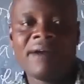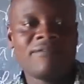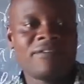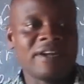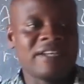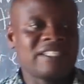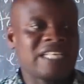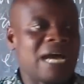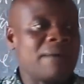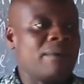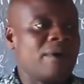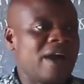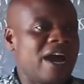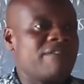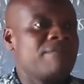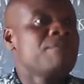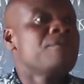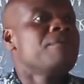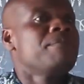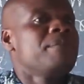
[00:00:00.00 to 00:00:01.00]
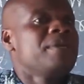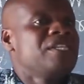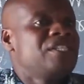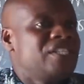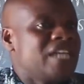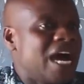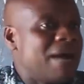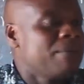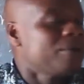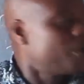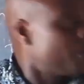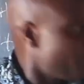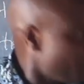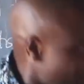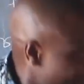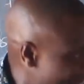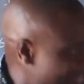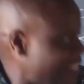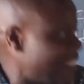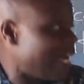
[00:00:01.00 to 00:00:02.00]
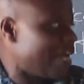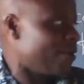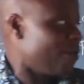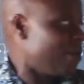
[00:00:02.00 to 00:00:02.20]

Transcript: For example, we have museum curator.